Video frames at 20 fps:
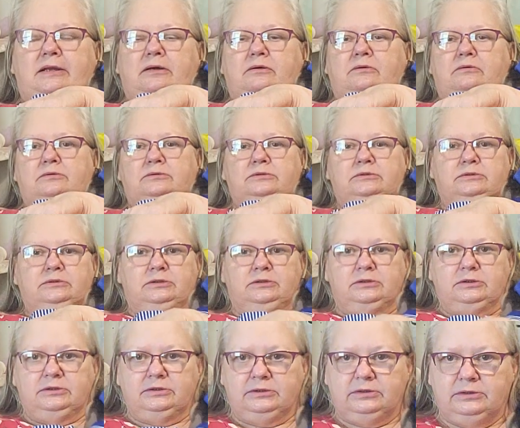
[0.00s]
now,
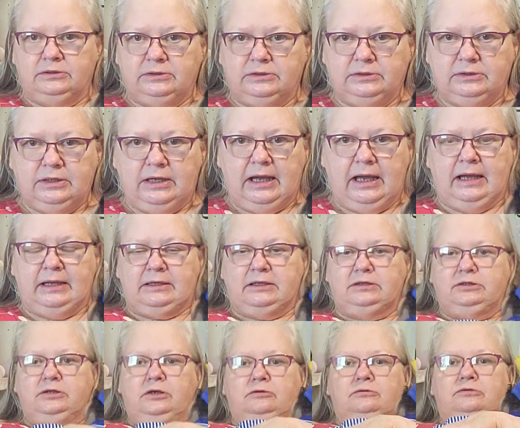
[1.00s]

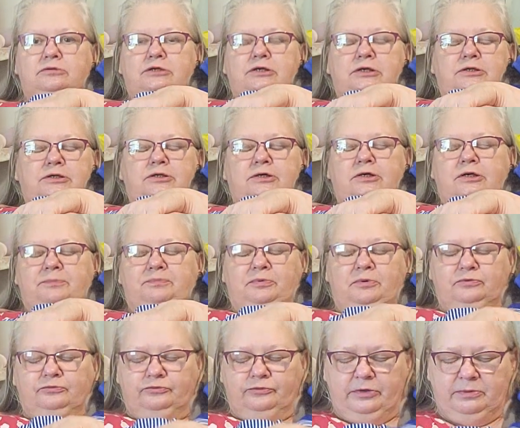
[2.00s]
go look it up
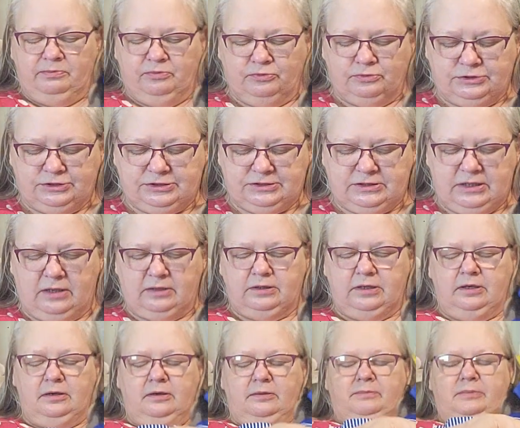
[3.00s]
on
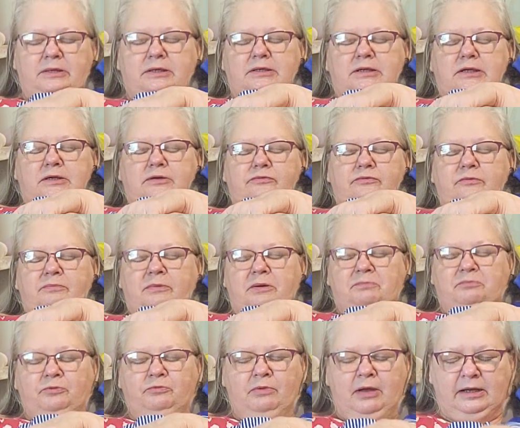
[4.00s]
reborns.com, but I can't
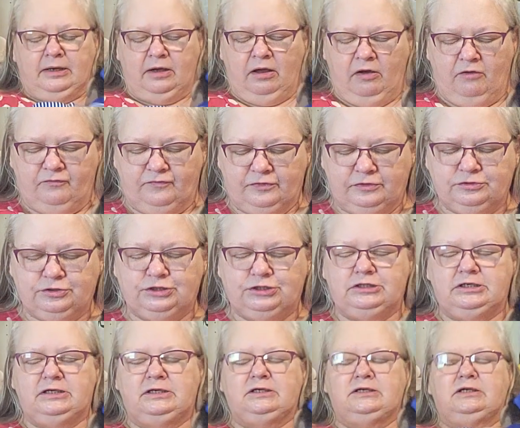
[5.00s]
remember right off who
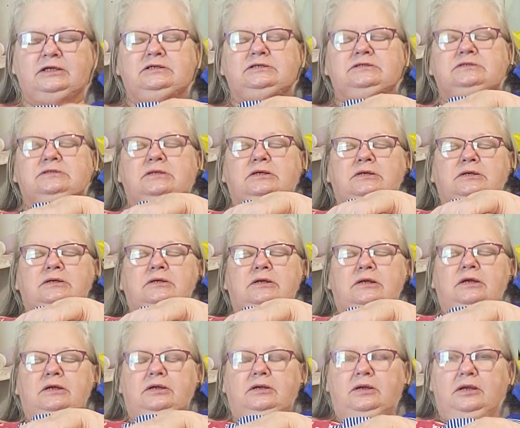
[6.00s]
she is.
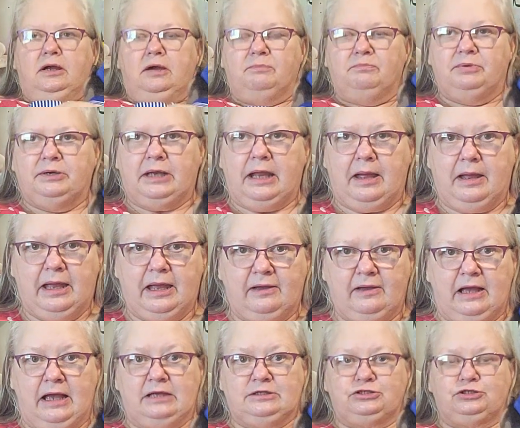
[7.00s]
But I,
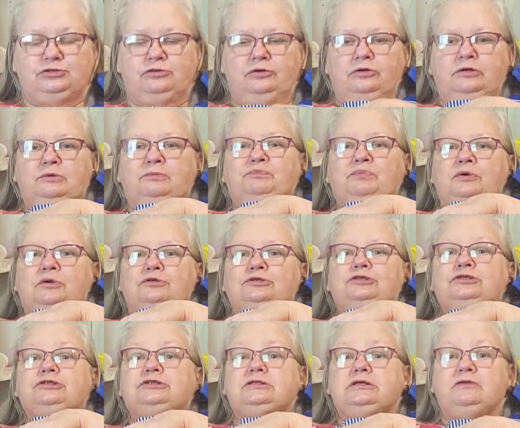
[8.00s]
I started
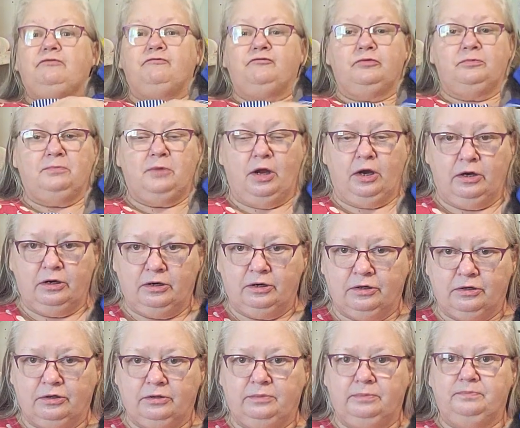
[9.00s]
purchasing from
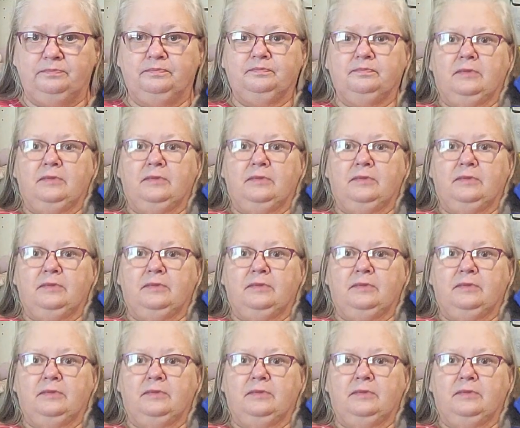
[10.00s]
her